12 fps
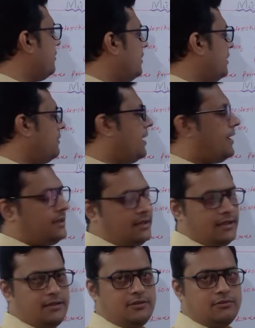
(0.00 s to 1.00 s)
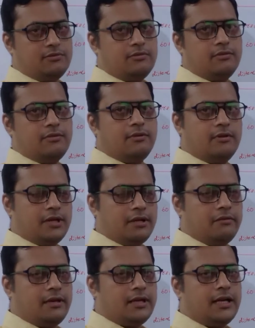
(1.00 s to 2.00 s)
divide these two, you
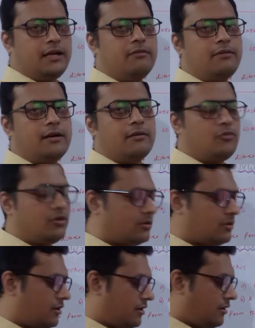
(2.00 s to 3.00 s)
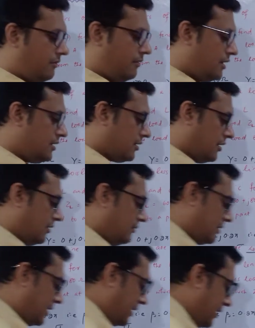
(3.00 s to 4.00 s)
will get one more sort of
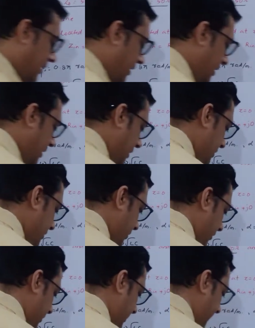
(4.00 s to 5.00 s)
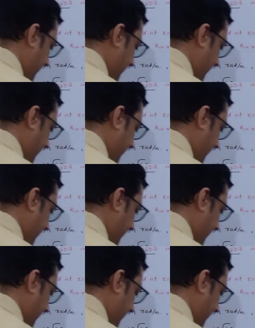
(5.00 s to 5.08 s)
solution. So